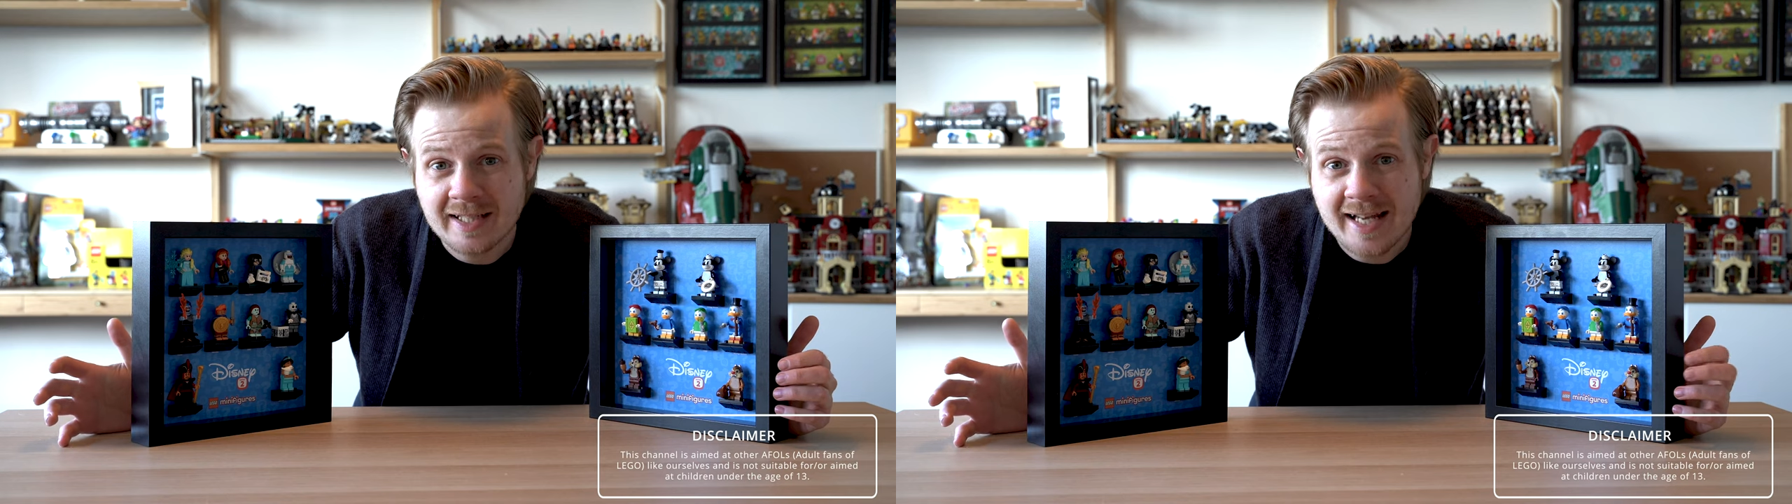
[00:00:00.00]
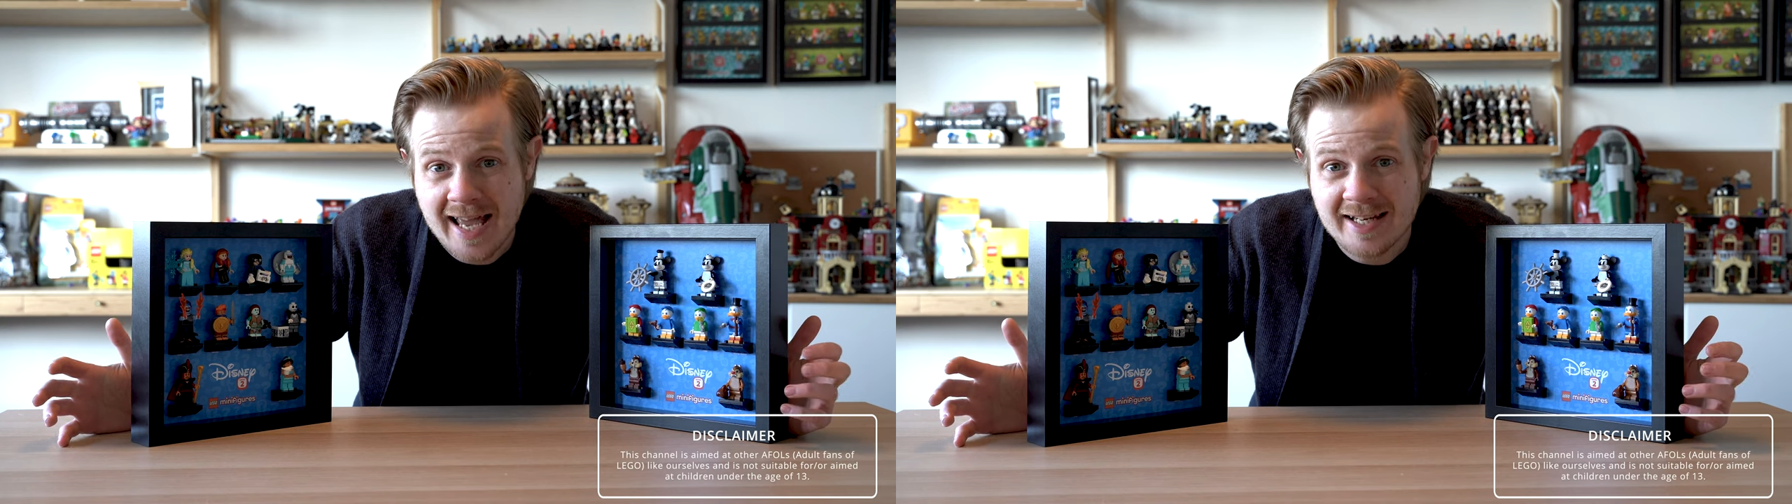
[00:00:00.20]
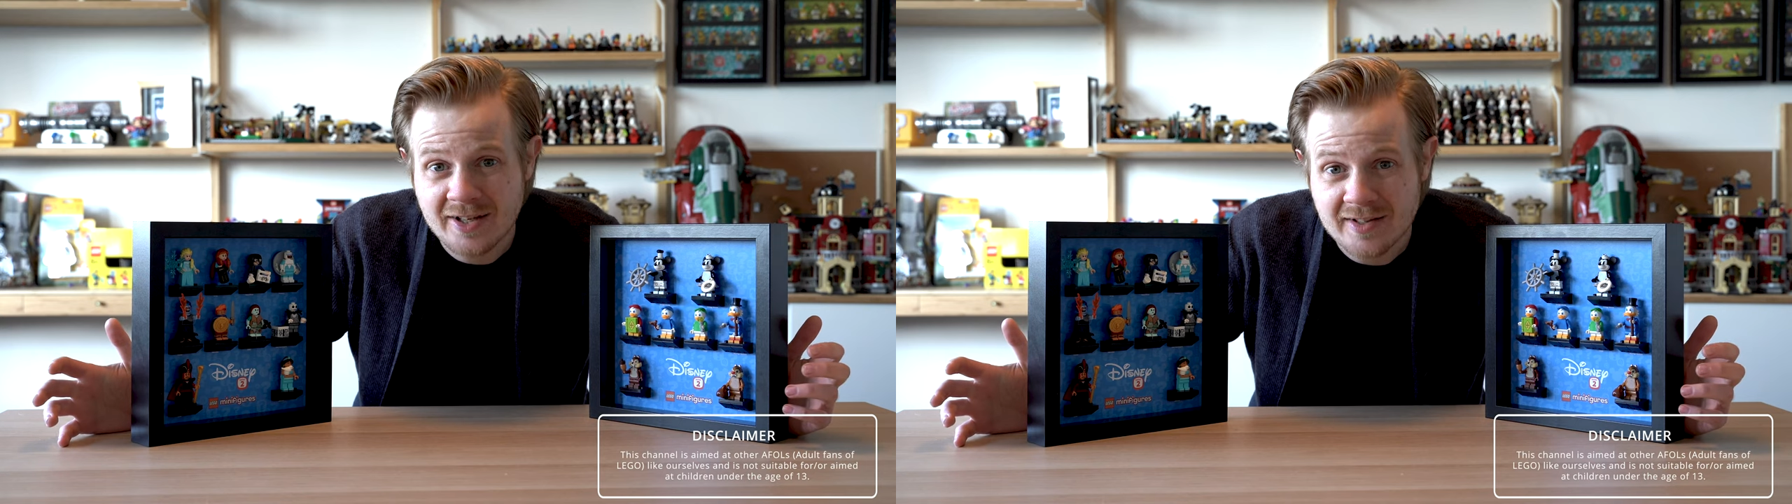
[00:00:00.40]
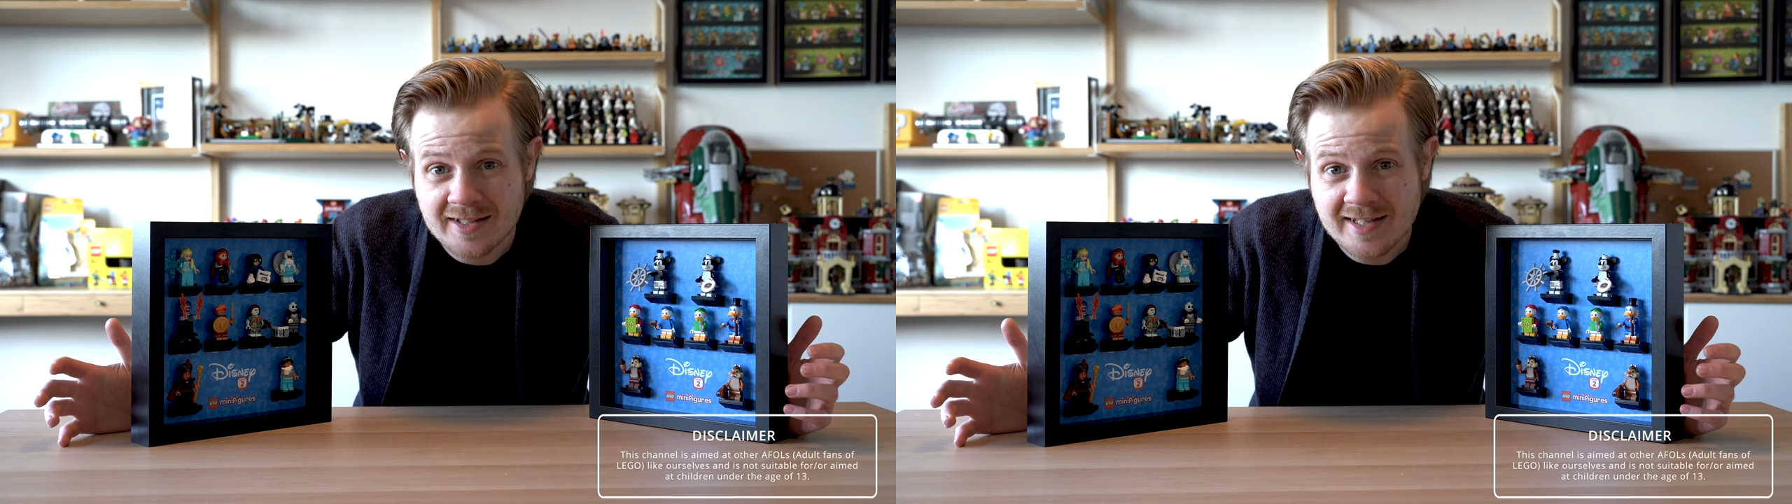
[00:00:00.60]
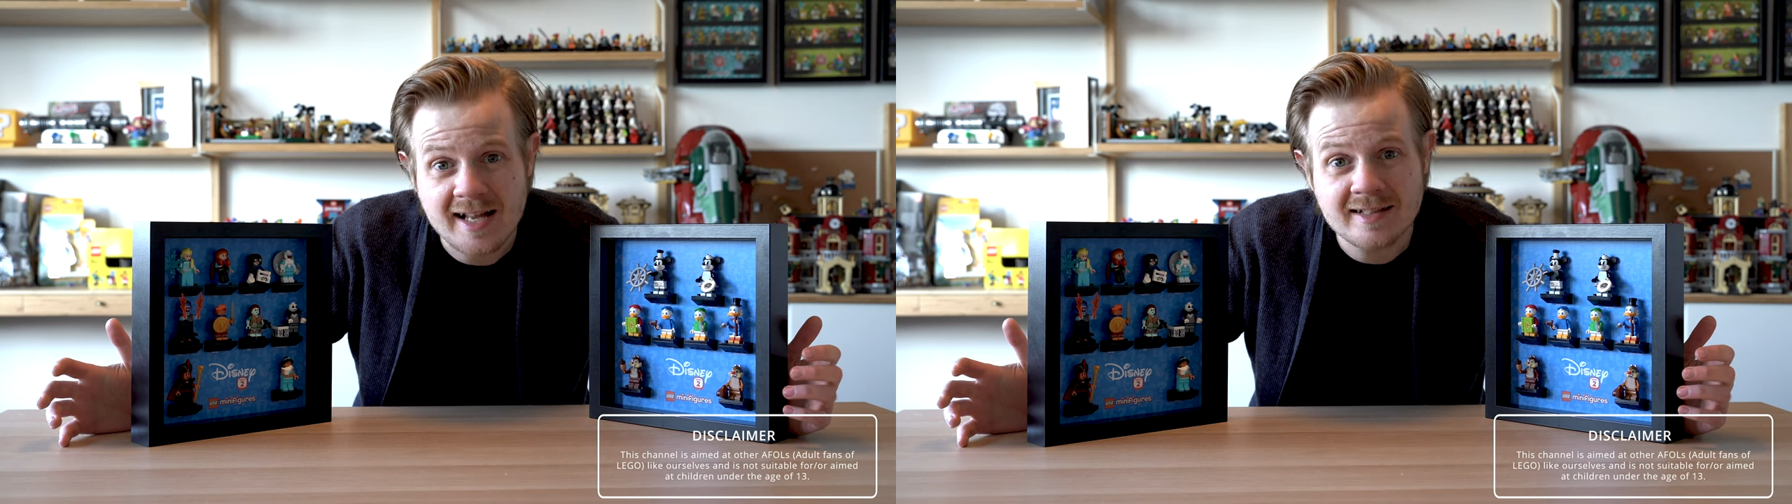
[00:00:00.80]
in any other
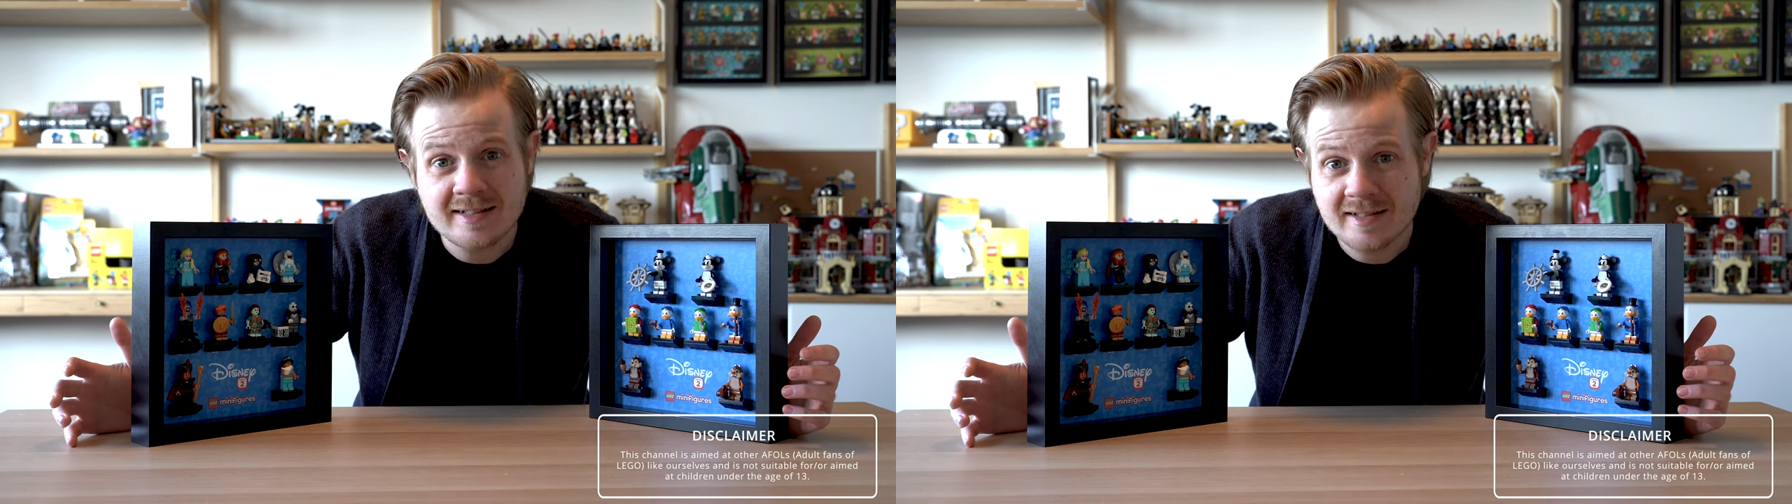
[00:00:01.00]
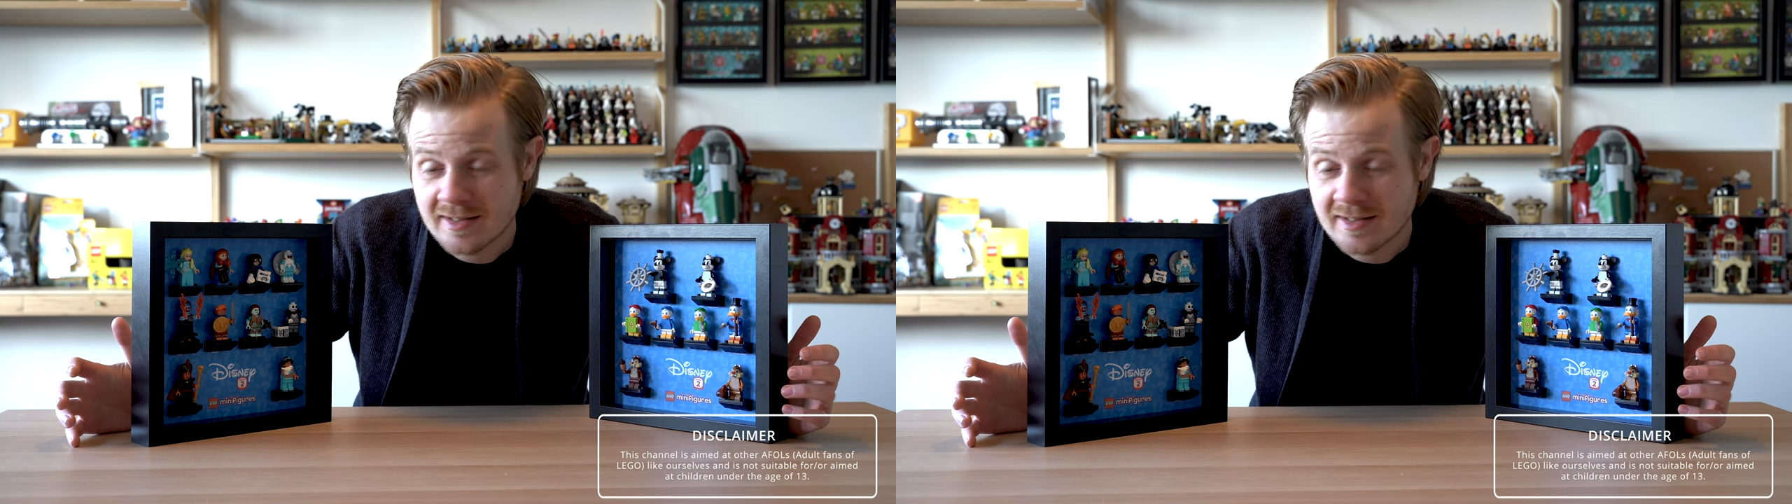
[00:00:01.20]
sets.